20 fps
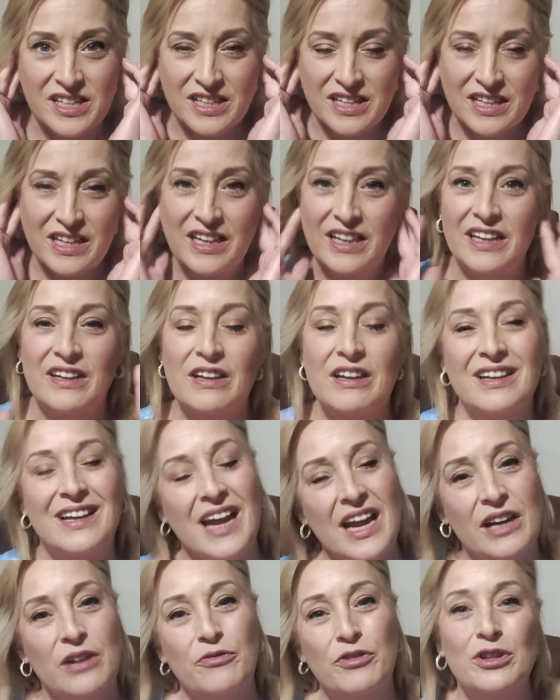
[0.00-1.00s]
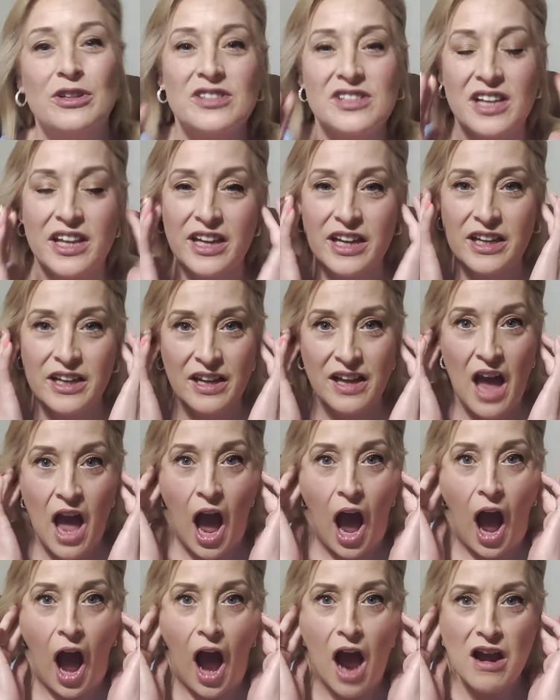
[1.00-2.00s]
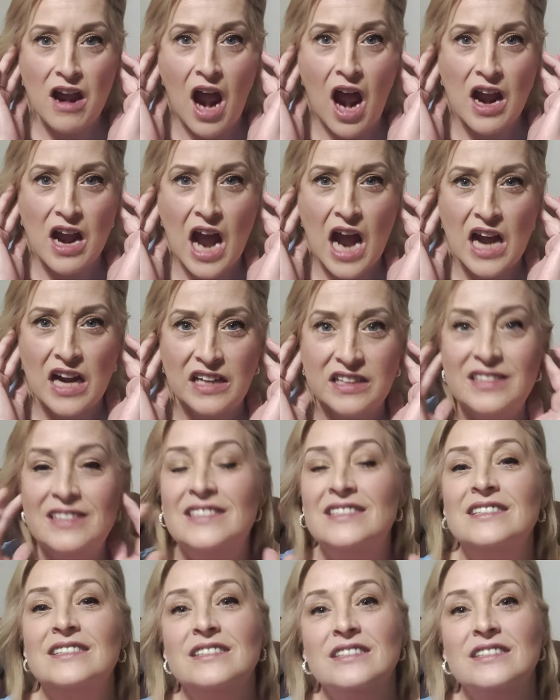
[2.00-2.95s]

It kind of feels like I'm